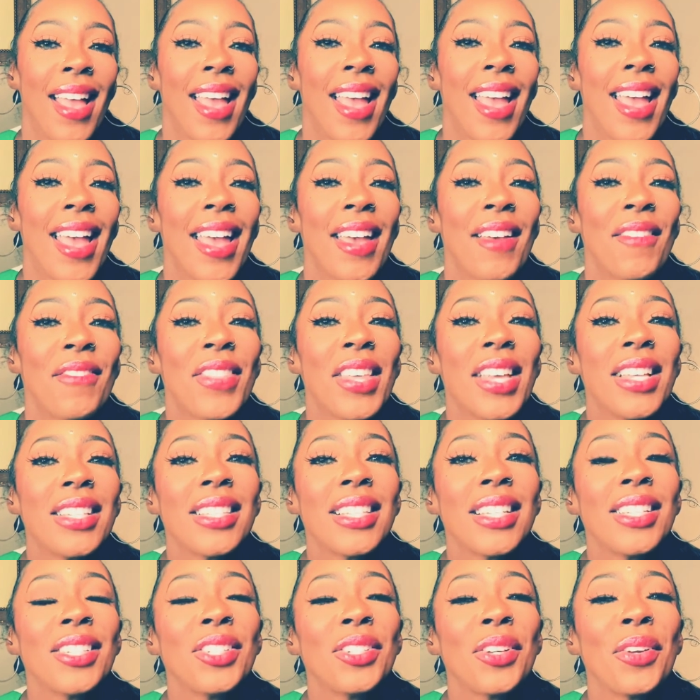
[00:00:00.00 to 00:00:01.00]
If
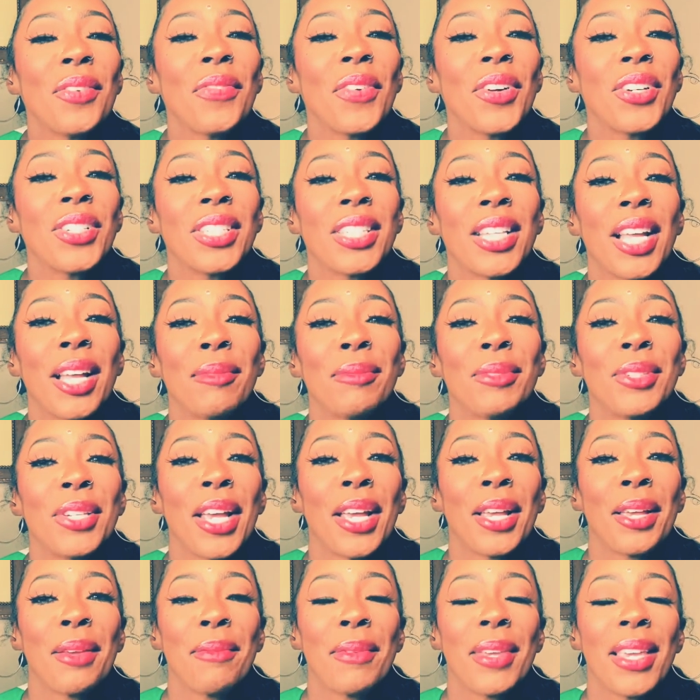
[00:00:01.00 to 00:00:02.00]
this is your first time
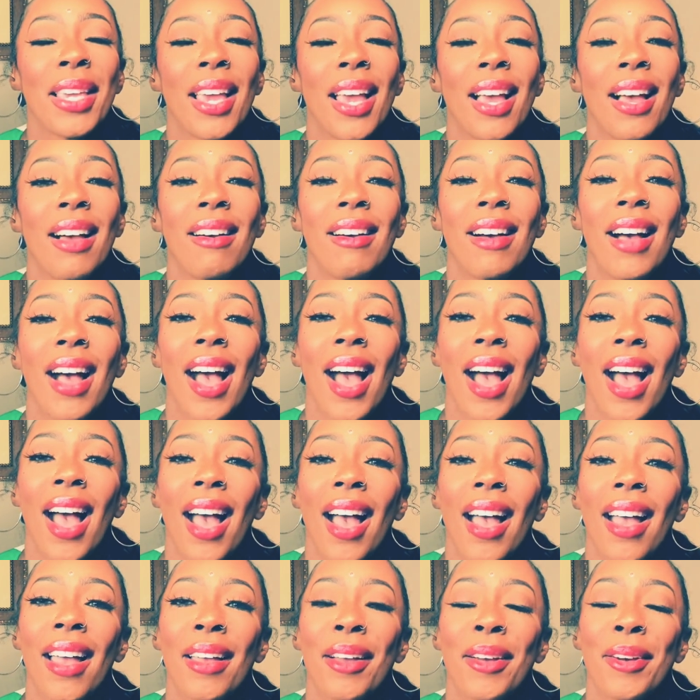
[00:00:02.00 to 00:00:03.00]
checking me out,
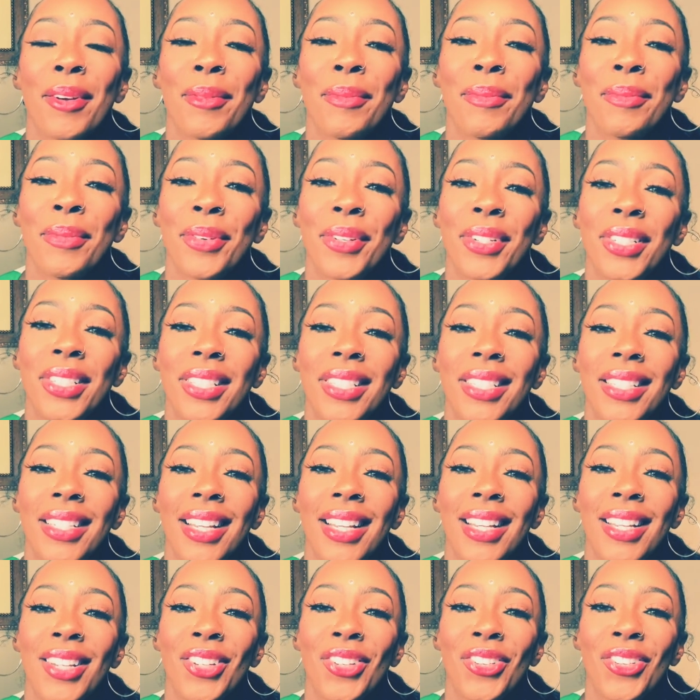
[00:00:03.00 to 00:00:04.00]
I
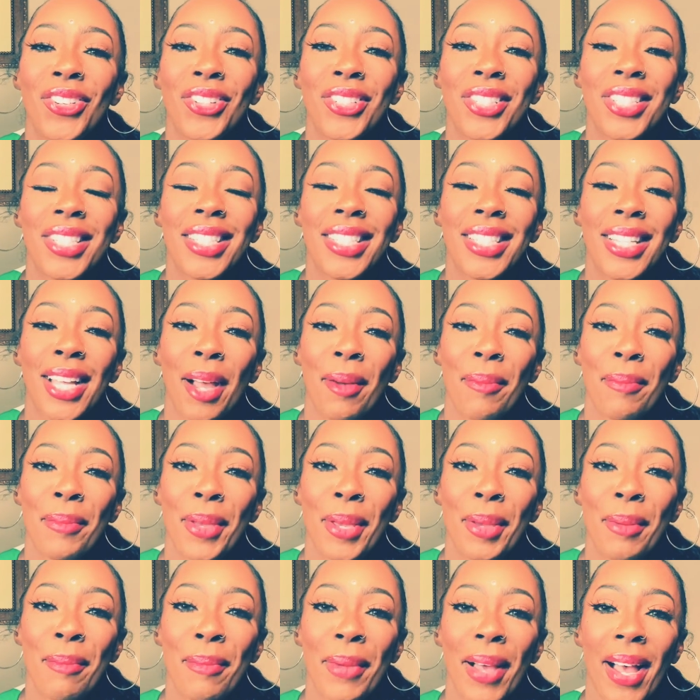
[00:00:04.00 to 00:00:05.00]
appreciate your
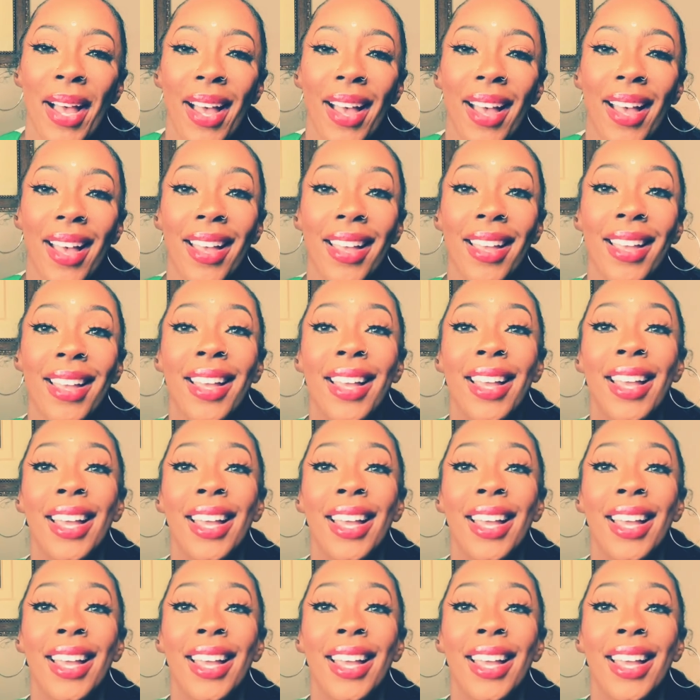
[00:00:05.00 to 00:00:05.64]
stopping by.